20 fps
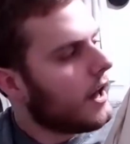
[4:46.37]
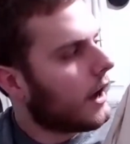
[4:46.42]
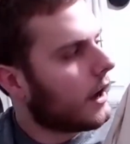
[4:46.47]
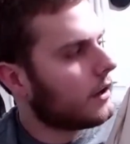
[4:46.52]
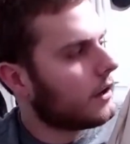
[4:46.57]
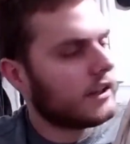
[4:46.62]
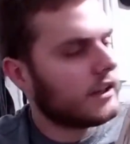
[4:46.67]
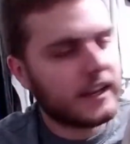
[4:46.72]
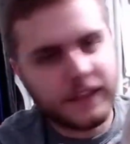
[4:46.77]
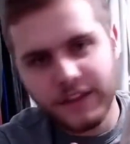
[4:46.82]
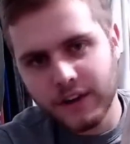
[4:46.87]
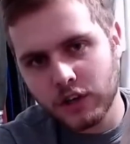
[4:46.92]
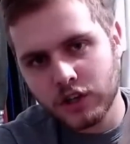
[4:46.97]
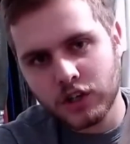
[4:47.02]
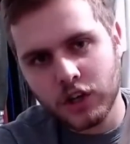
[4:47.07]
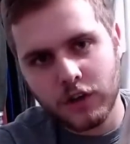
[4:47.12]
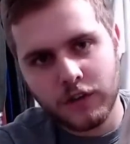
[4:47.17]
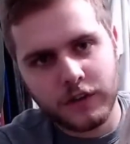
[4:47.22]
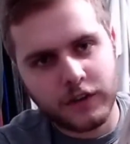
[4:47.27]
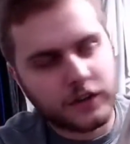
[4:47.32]
I'll link their
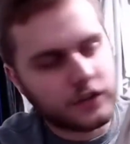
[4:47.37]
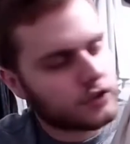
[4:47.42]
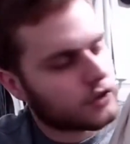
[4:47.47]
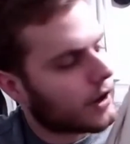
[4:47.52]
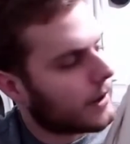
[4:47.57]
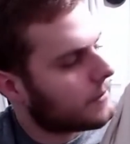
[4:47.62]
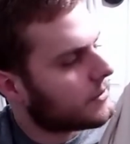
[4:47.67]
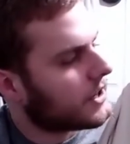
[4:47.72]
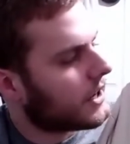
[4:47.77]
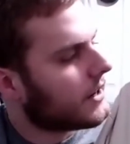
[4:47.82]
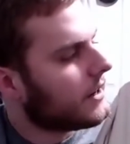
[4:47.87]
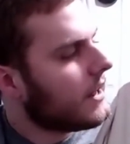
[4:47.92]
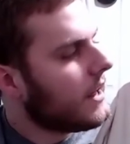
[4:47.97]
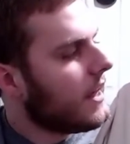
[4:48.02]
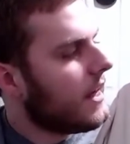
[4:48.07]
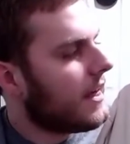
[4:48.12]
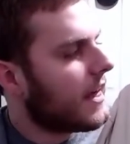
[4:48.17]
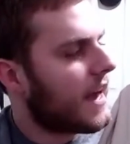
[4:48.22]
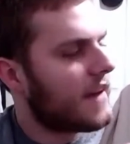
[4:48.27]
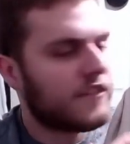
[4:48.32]
shirt in the description.
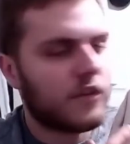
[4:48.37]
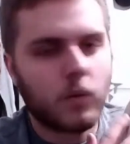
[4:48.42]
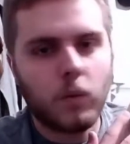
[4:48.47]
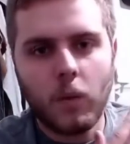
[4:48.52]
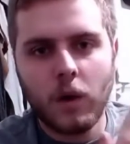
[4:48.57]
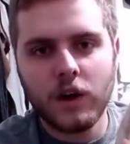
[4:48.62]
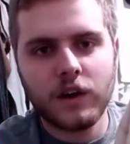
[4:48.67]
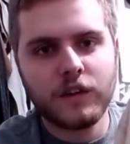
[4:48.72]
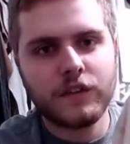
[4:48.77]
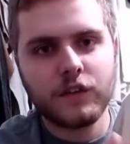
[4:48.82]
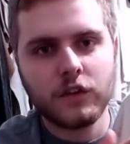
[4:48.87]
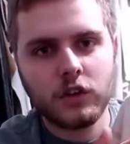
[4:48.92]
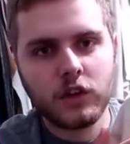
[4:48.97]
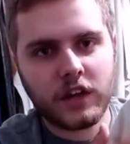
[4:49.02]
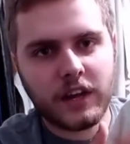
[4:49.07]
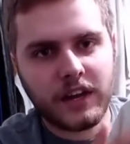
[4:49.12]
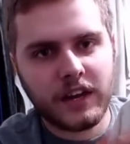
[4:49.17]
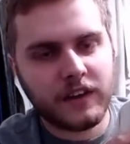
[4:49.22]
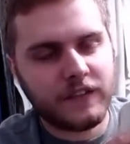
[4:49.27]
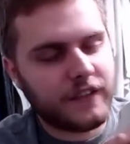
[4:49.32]
Have a wonderful
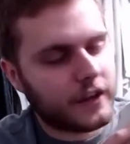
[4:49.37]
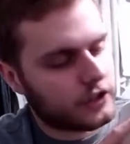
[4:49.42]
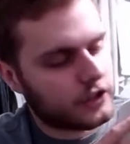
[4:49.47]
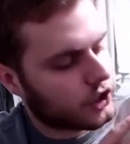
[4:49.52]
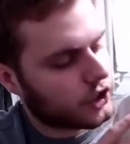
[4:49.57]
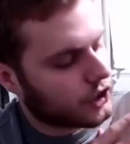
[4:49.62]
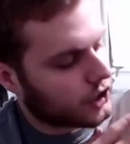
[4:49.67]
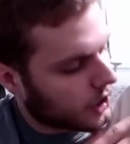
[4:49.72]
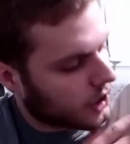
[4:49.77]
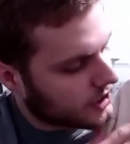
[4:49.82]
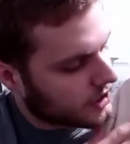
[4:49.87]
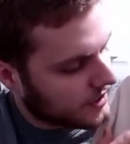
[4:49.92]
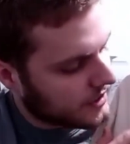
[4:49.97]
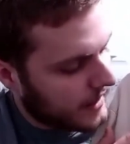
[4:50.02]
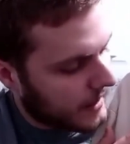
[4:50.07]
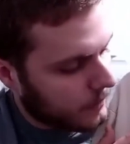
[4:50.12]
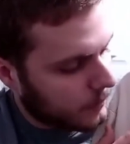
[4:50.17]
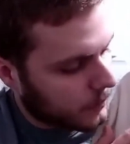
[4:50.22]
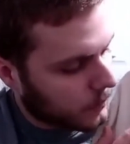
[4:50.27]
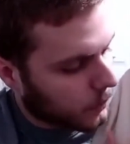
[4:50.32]
looking adventure shirt
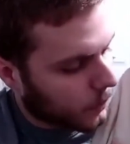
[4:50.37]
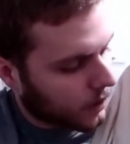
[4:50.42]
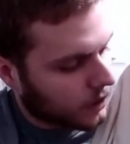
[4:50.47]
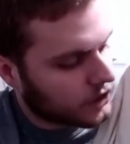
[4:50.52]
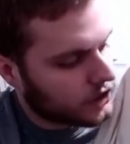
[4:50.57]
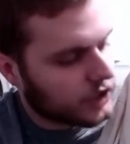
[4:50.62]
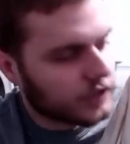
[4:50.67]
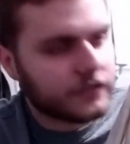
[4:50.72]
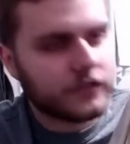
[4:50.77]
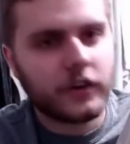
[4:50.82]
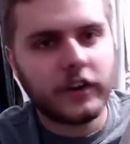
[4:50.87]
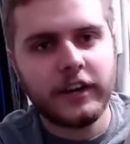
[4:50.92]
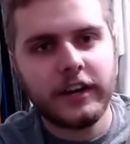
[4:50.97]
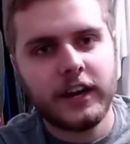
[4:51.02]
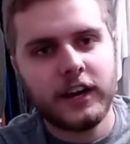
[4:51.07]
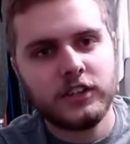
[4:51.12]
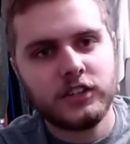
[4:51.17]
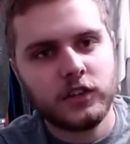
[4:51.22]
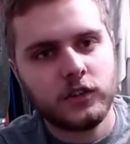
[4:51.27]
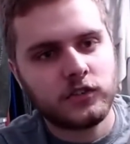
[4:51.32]
that would work just for
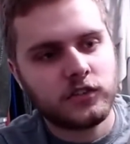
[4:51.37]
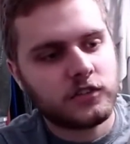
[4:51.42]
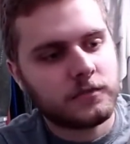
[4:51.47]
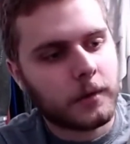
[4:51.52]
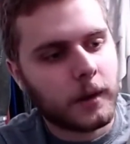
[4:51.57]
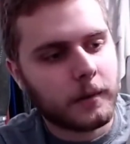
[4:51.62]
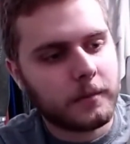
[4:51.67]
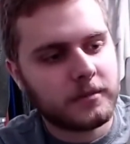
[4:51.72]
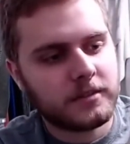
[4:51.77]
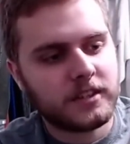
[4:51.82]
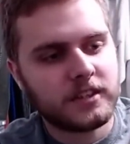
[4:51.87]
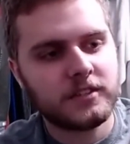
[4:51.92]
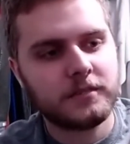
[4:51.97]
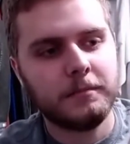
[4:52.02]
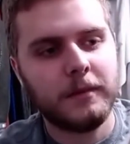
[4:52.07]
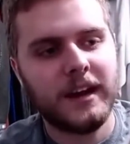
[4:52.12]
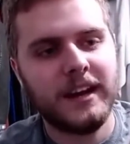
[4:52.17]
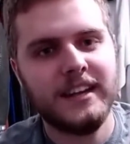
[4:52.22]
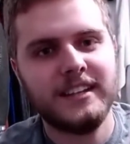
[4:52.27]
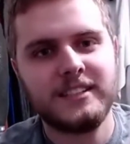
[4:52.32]
Indiana Jones's purposes,
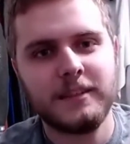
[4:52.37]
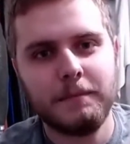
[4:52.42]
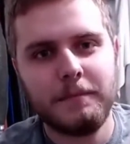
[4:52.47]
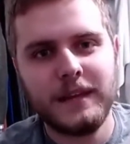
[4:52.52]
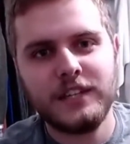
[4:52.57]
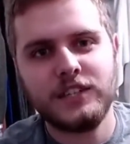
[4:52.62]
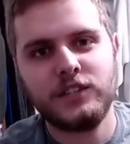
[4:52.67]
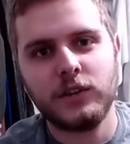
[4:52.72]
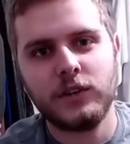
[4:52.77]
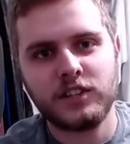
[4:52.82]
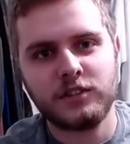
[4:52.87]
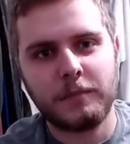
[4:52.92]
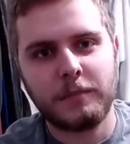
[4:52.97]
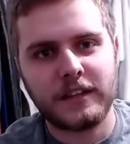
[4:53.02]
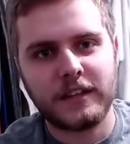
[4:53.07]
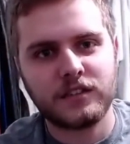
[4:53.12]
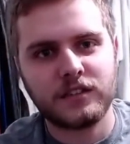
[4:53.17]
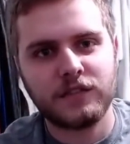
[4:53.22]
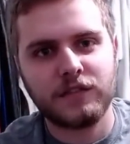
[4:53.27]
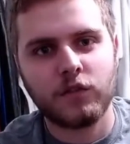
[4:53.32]
but it's a bit too
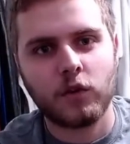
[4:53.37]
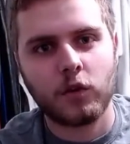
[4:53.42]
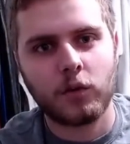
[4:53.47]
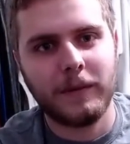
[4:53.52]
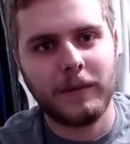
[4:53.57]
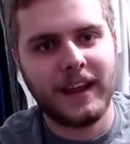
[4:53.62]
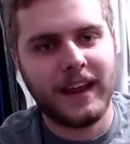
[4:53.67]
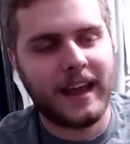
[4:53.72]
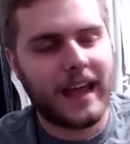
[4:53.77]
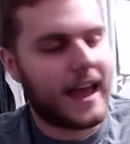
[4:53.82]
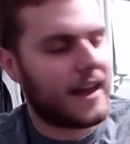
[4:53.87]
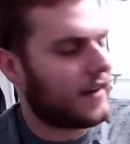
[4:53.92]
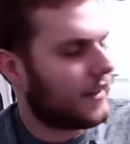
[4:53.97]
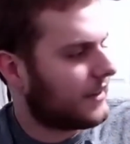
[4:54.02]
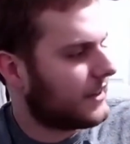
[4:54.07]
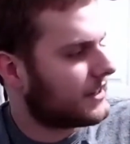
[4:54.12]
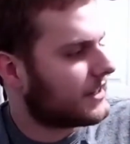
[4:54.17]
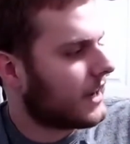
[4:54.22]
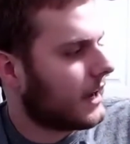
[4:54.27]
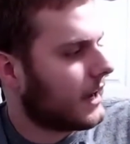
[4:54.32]
expensive for me at
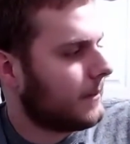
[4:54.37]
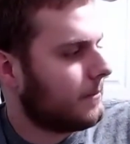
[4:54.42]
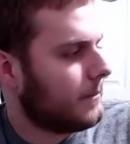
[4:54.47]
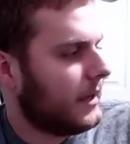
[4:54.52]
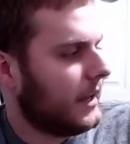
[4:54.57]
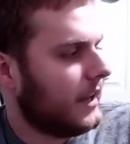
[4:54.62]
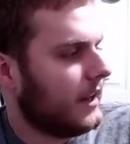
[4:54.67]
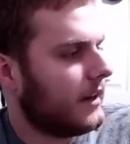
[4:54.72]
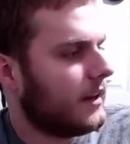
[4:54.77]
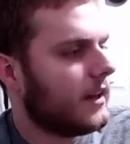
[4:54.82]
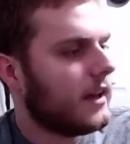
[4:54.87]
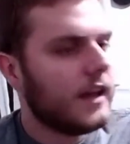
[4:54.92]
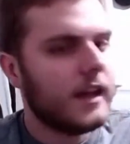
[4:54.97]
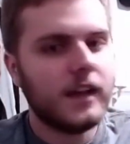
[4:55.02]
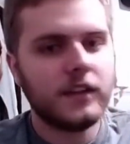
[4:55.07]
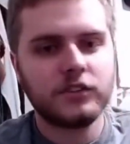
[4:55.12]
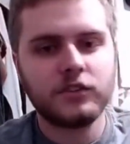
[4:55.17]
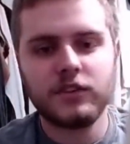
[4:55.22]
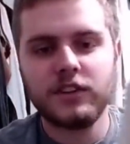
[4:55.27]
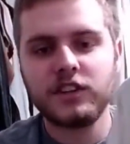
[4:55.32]
the time being.
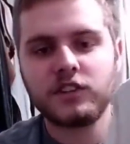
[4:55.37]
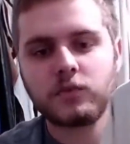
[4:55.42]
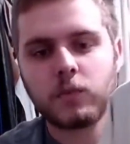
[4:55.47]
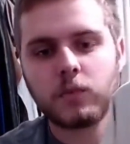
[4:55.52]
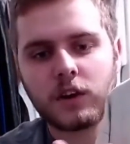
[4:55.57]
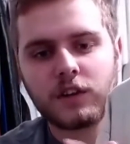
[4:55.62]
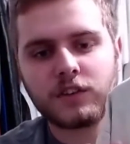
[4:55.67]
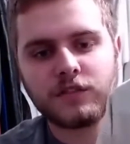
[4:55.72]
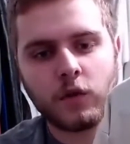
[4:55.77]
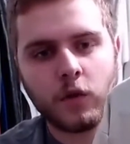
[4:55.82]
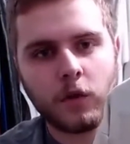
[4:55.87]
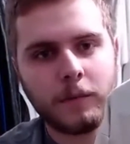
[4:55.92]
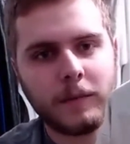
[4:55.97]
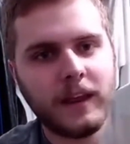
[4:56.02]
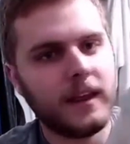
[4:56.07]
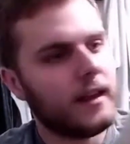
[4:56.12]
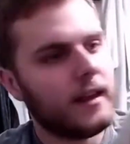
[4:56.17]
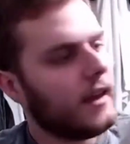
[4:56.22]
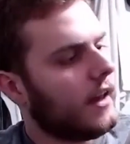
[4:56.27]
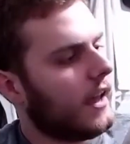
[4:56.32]
So this works for
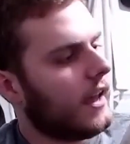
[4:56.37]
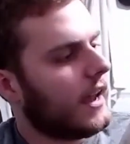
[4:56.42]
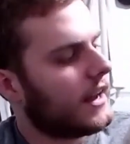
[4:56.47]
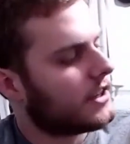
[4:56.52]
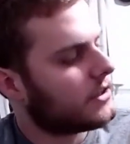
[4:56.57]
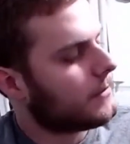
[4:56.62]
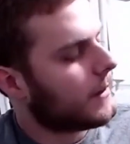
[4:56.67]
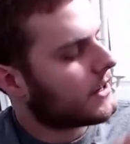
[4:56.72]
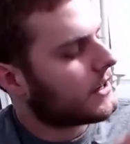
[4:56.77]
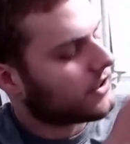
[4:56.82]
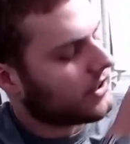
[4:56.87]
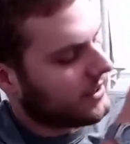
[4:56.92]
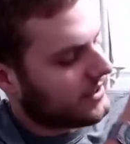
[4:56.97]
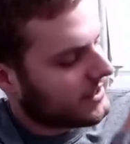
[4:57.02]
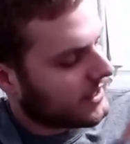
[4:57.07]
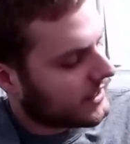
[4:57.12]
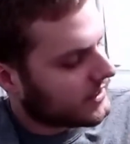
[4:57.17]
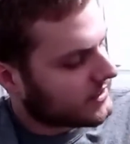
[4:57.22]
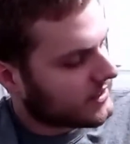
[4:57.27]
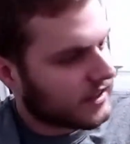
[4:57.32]
me, and especially
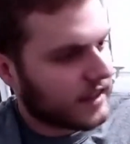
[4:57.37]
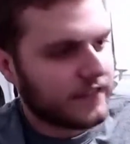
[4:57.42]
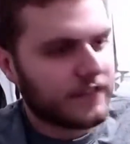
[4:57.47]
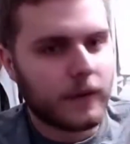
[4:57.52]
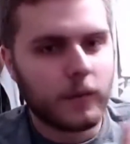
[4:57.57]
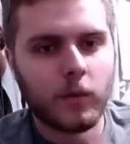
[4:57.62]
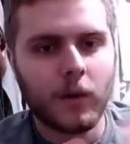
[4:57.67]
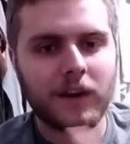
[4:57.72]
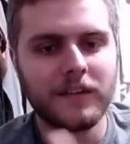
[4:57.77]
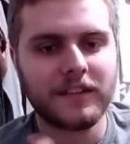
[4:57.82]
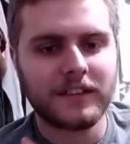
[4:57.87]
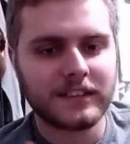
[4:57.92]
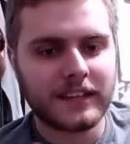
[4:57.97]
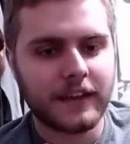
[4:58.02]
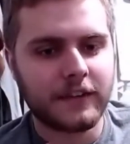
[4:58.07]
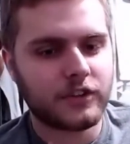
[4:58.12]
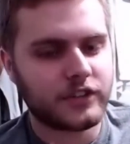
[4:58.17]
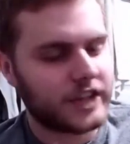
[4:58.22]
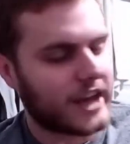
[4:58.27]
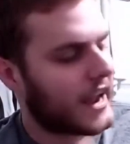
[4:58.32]
since if I'm wearing the
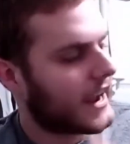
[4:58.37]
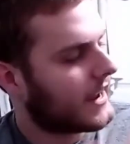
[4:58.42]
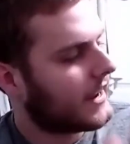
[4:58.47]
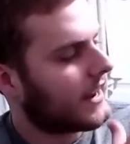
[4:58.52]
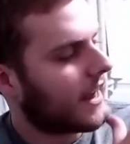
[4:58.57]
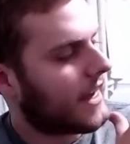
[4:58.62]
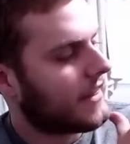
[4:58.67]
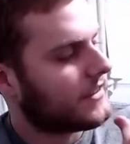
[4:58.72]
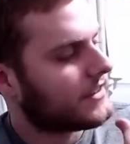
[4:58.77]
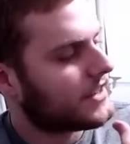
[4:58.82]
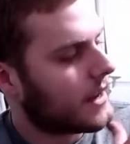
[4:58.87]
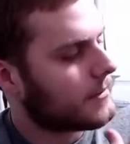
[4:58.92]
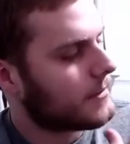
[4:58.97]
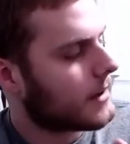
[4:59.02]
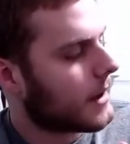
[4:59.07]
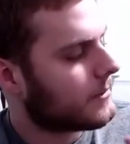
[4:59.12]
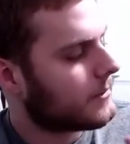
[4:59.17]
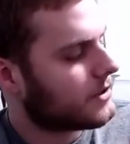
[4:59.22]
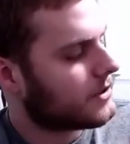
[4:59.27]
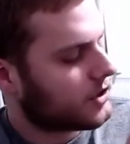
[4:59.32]
leather jacket at the same
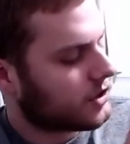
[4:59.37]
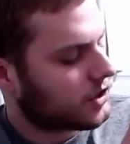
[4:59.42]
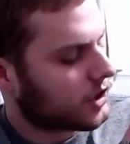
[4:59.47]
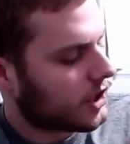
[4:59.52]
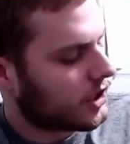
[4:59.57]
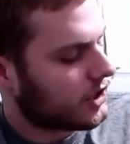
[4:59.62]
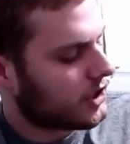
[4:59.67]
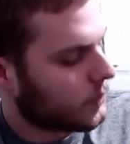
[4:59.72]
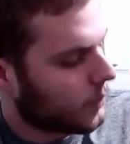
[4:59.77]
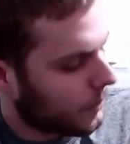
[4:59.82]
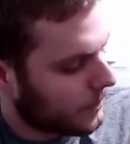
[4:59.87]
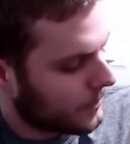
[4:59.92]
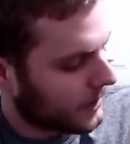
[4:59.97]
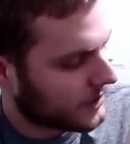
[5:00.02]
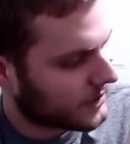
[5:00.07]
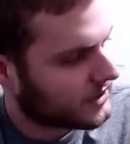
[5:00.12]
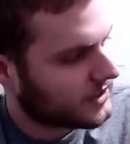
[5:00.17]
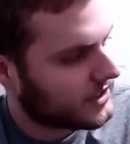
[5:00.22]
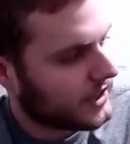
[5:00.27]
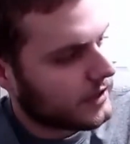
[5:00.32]
time as the shirt, you won't be
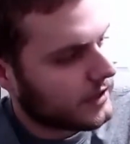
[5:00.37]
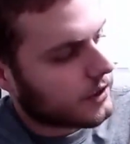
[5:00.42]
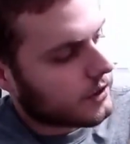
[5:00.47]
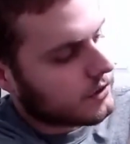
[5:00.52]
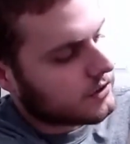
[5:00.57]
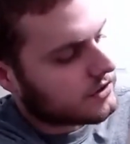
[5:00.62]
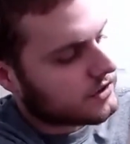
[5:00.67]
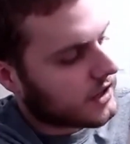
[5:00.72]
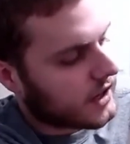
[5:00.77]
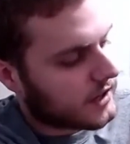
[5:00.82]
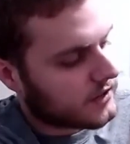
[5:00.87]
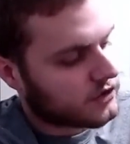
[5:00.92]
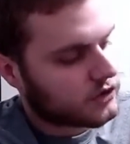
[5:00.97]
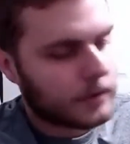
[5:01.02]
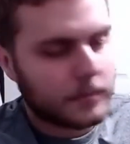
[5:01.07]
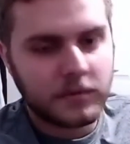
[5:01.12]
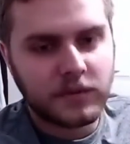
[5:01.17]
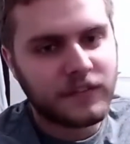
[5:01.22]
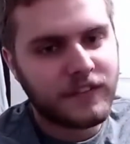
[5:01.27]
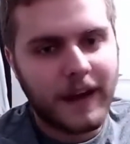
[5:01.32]
able to see those
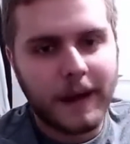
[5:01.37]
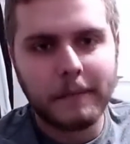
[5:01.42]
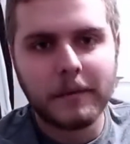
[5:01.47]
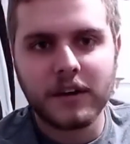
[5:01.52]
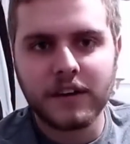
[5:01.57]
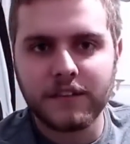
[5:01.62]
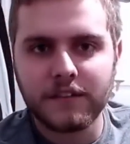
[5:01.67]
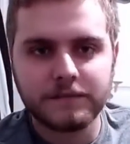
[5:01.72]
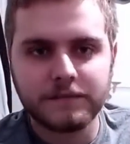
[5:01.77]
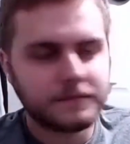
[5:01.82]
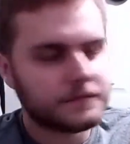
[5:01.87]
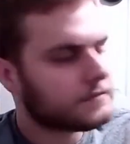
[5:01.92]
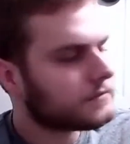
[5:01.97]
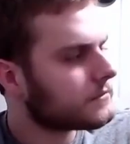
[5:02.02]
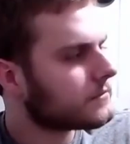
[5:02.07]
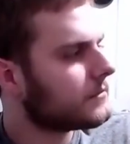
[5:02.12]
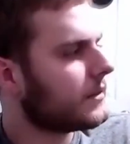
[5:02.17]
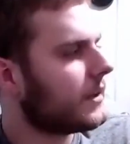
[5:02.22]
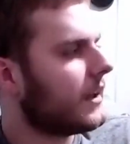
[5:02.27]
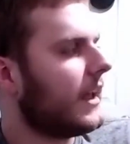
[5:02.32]
strips of fabric
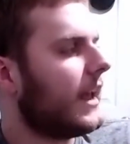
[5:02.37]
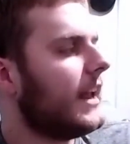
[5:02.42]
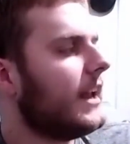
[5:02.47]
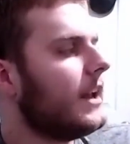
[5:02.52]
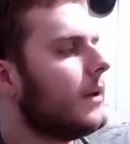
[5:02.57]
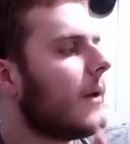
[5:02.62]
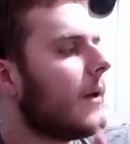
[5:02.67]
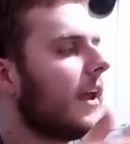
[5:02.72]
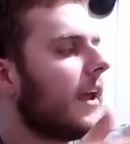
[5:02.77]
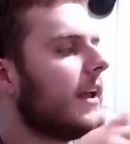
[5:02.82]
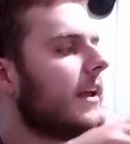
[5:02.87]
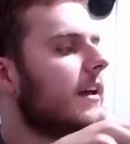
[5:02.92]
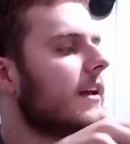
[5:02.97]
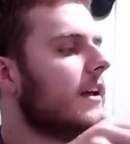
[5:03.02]
anyway.